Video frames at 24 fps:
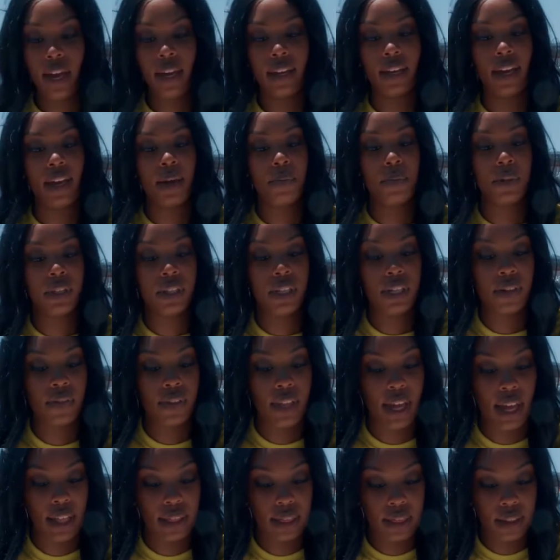I can't believe
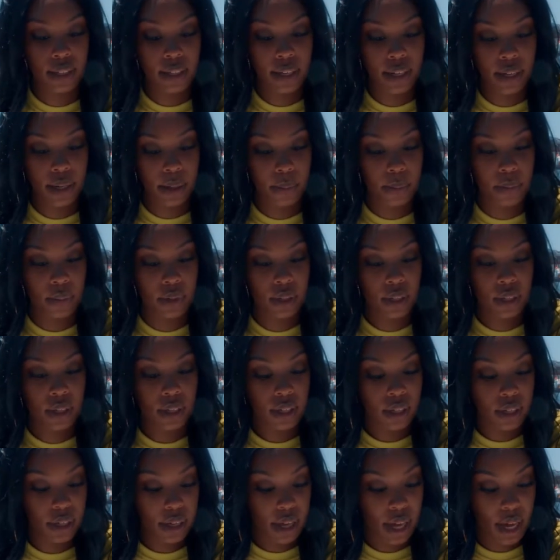that thumb
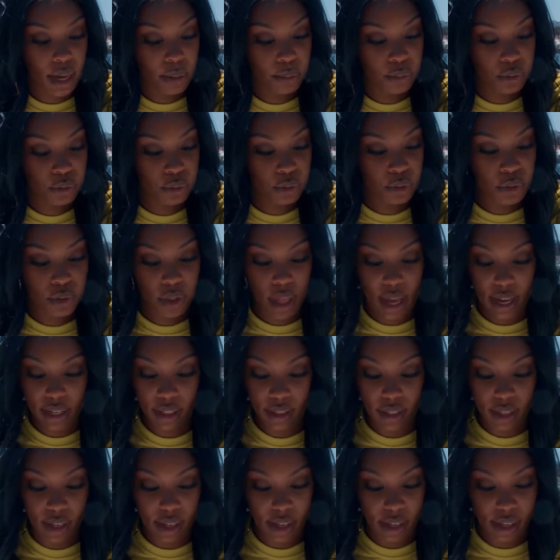came through
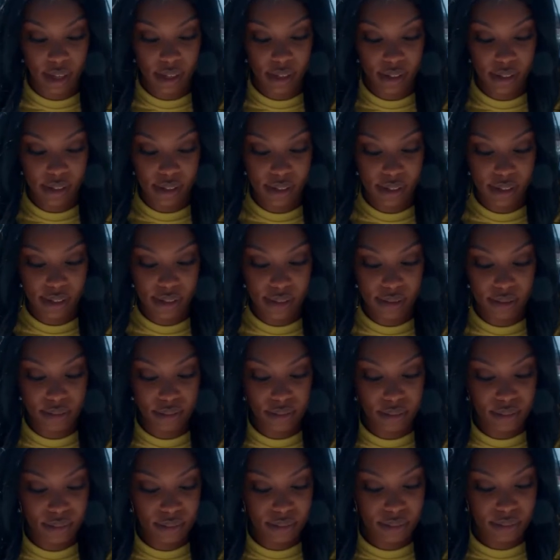like that.
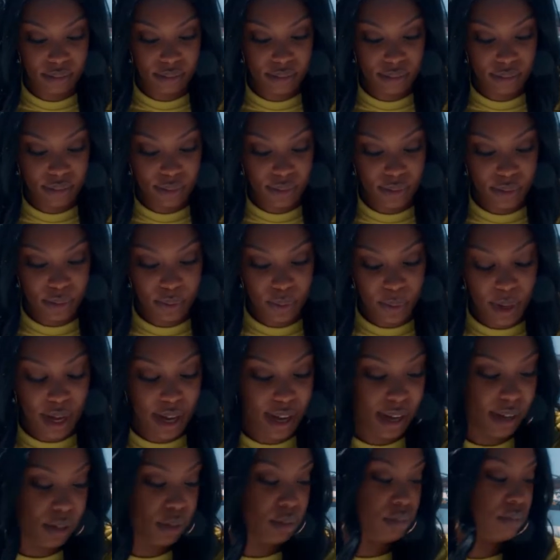
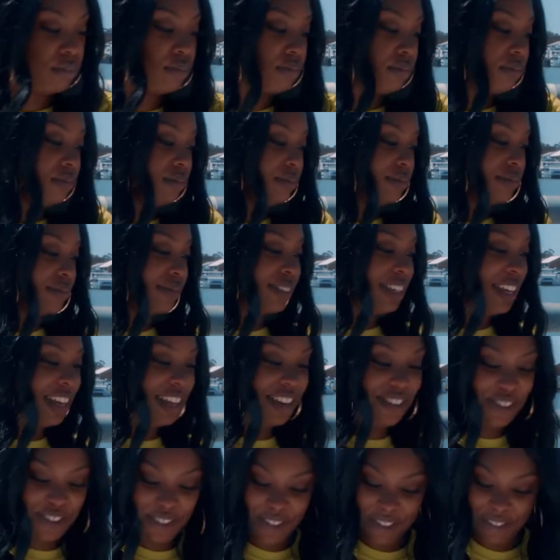Wow.
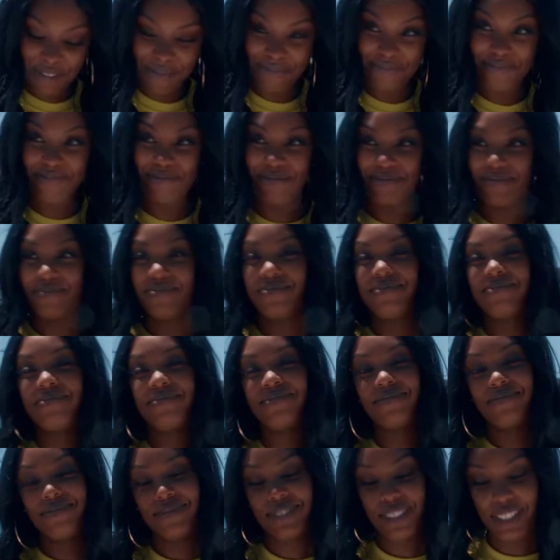Anywho,
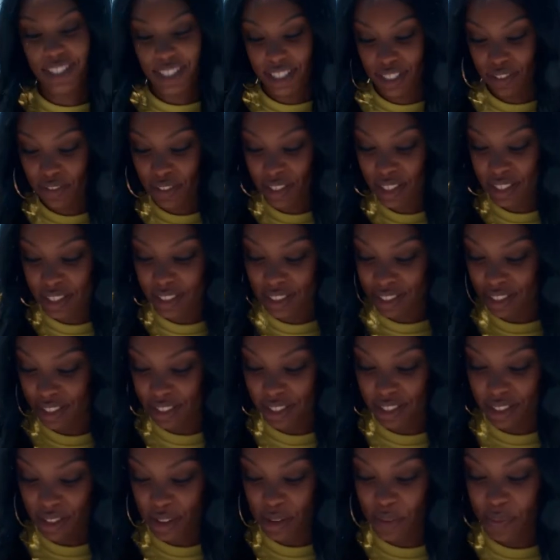let's finish
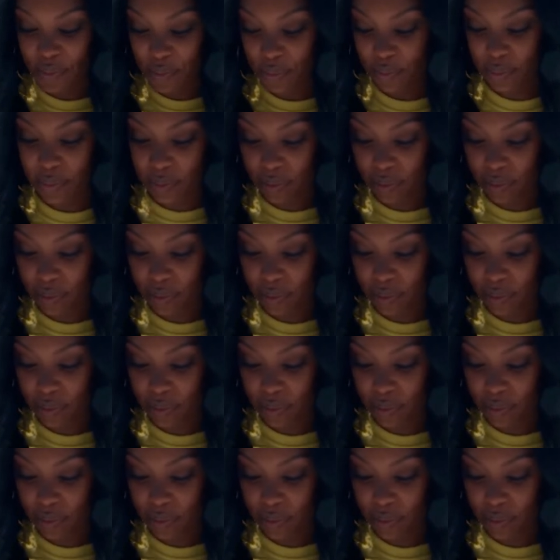this up.